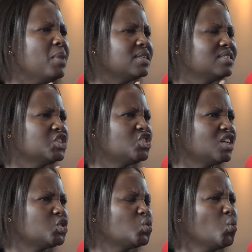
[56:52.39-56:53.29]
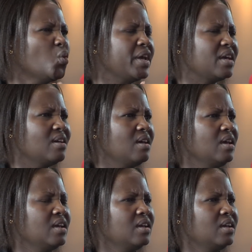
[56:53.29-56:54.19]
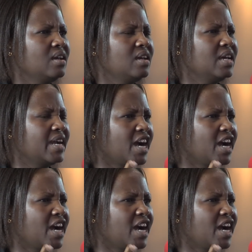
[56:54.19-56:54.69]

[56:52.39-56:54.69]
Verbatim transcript: Baptist Church were Great question.